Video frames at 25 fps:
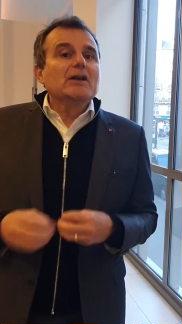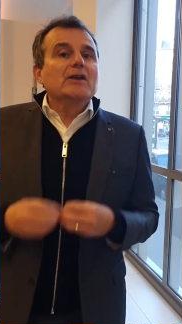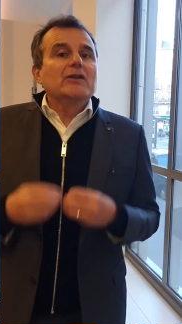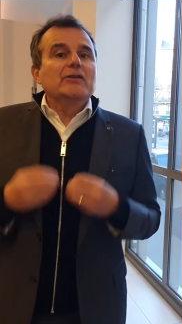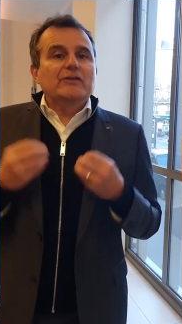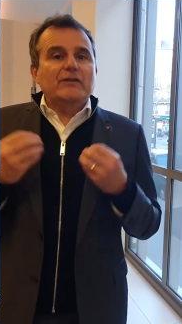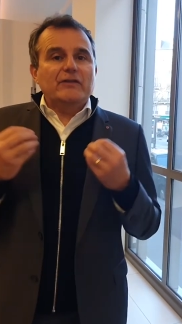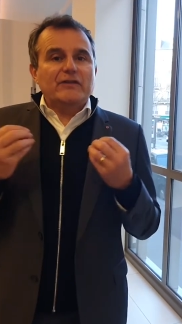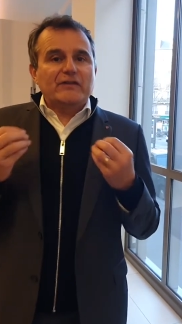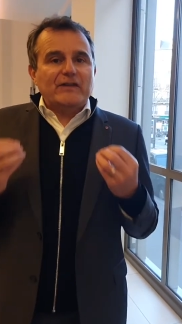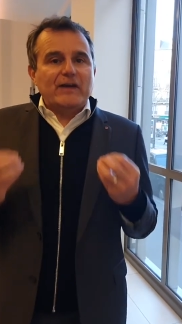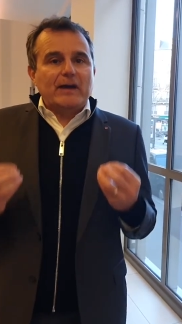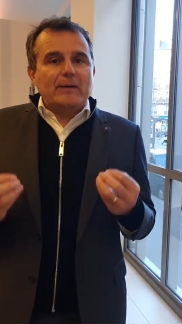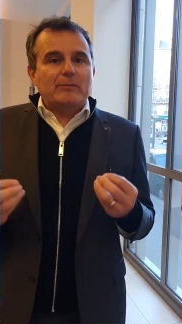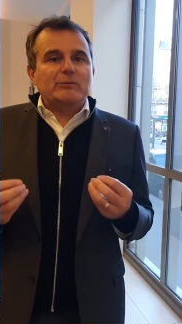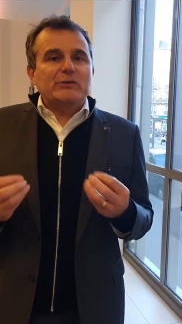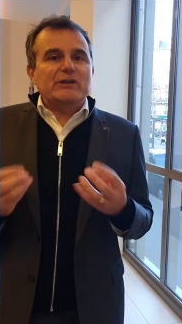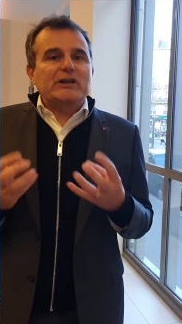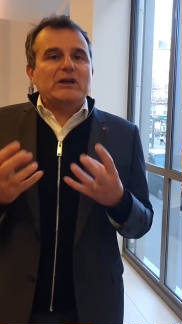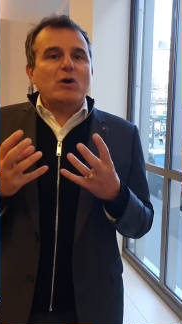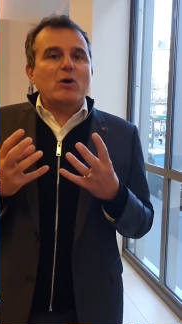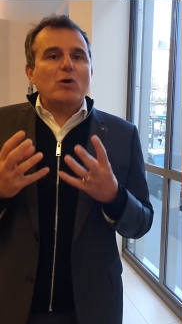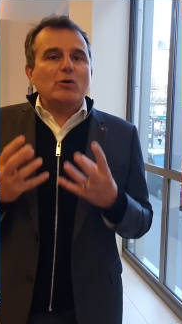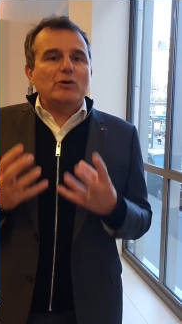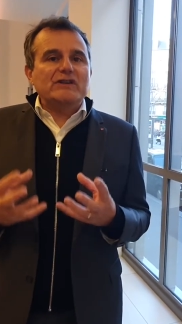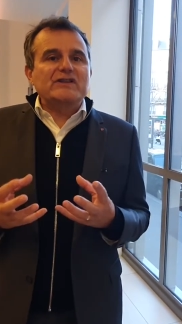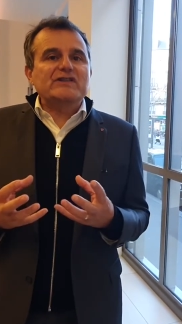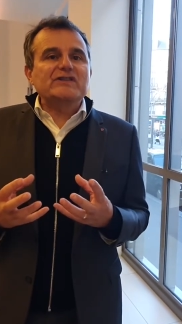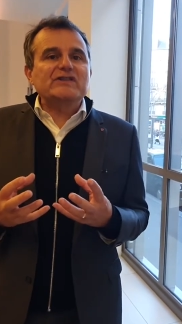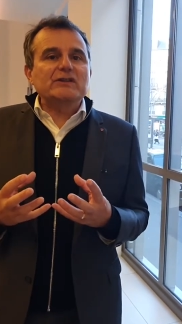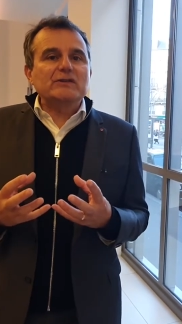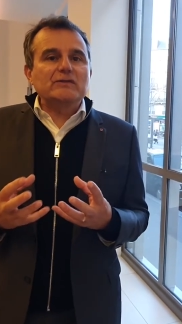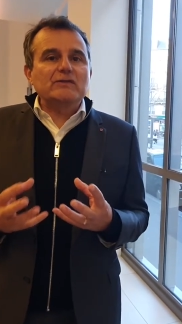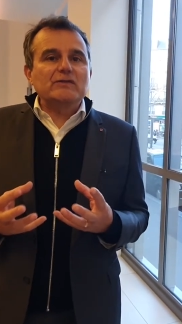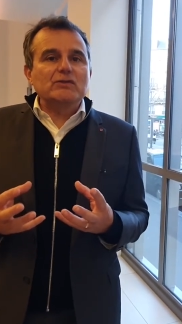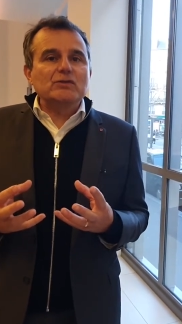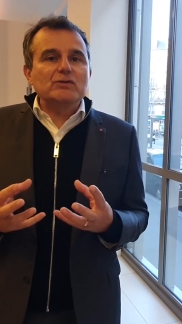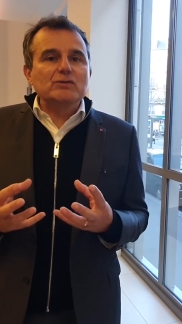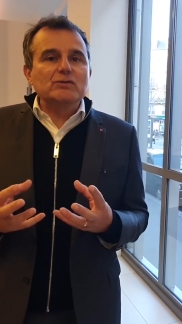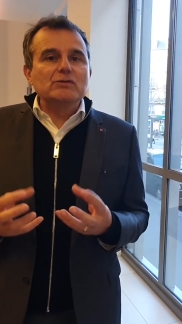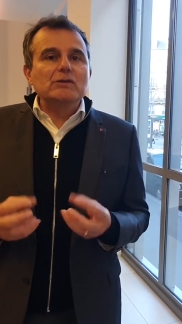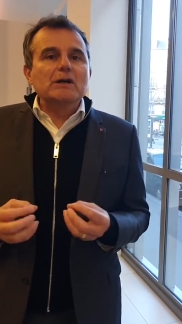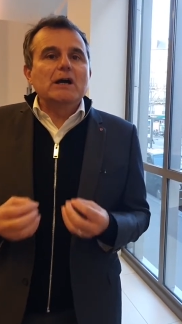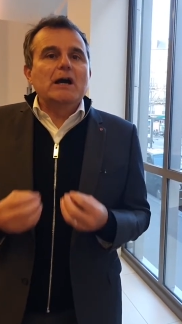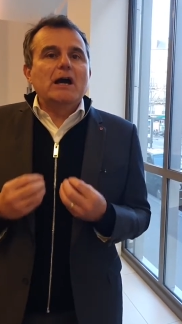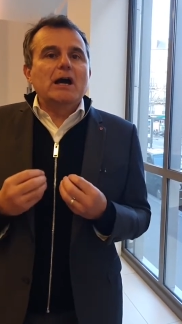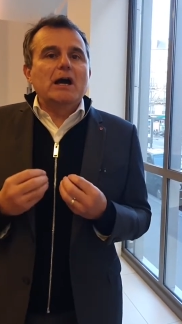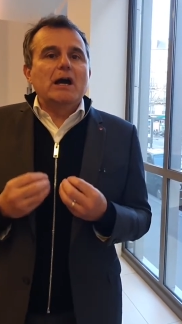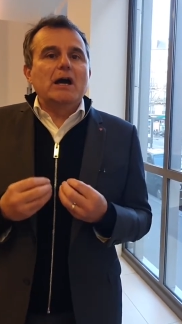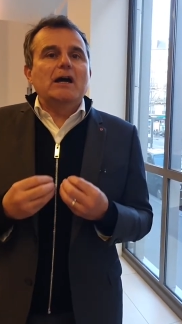The fabric holistic view
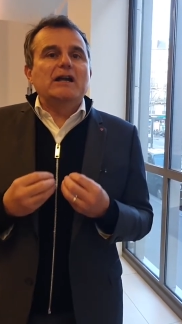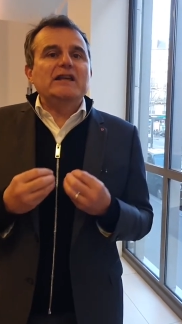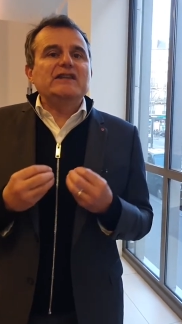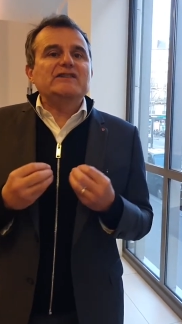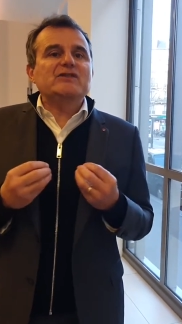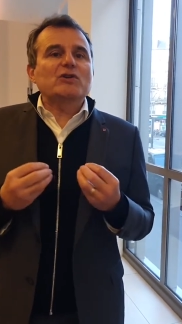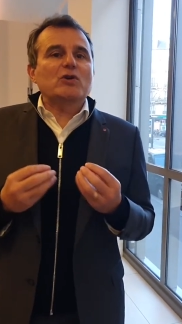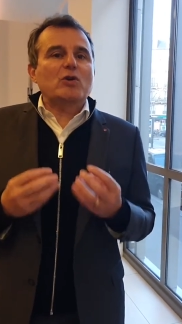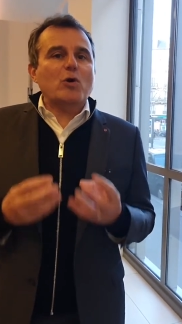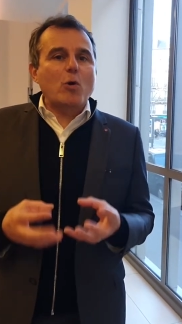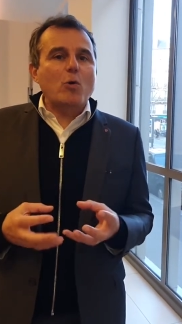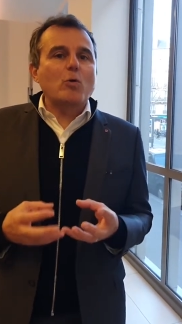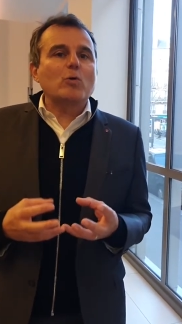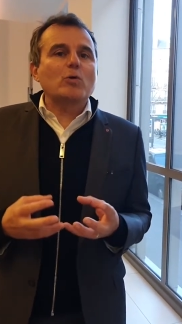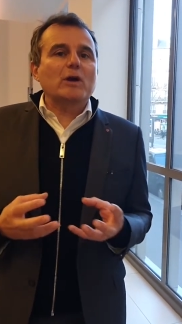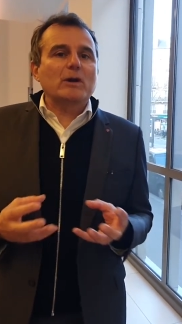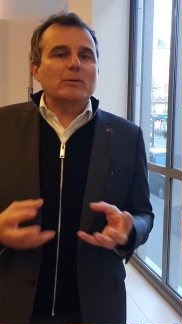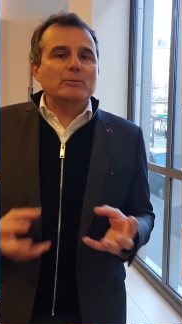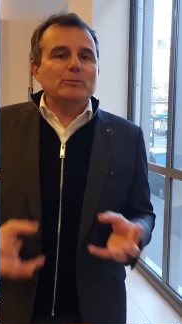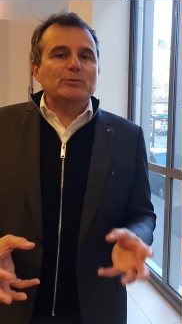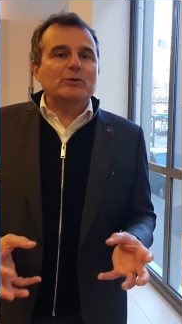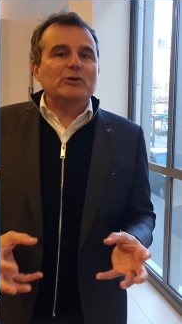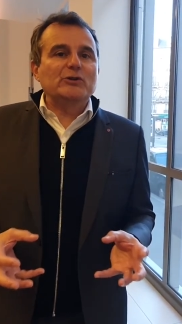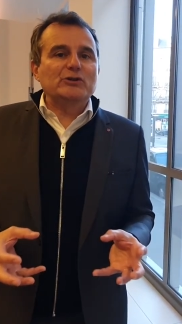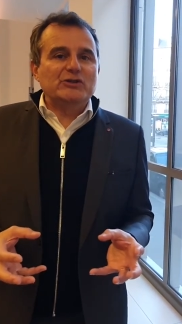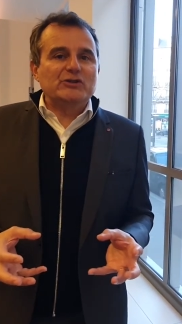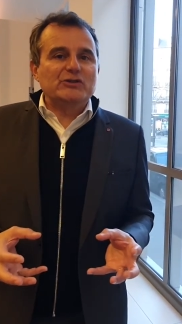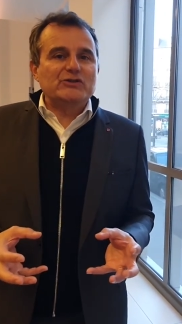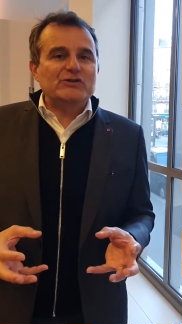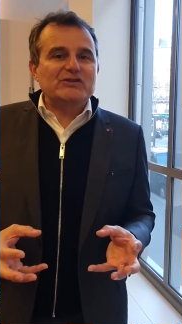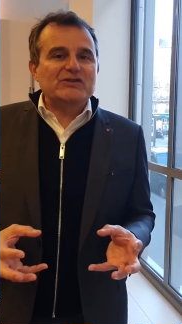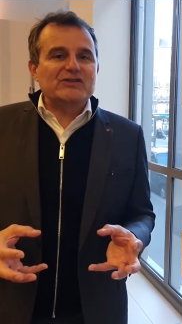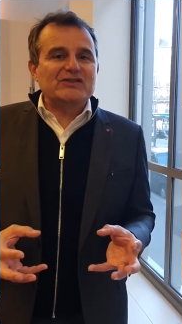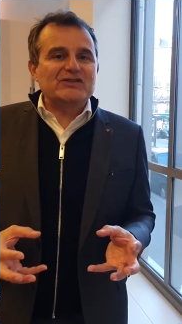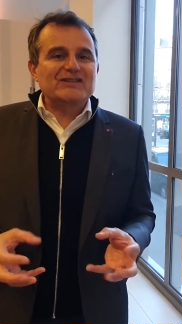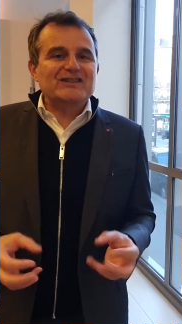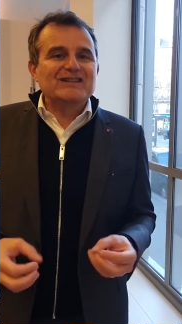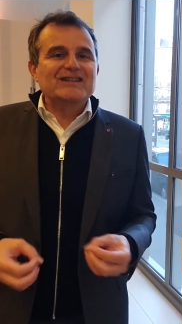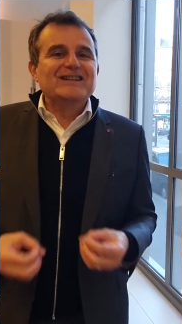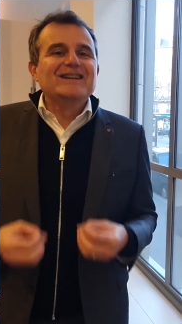uh, is a core component.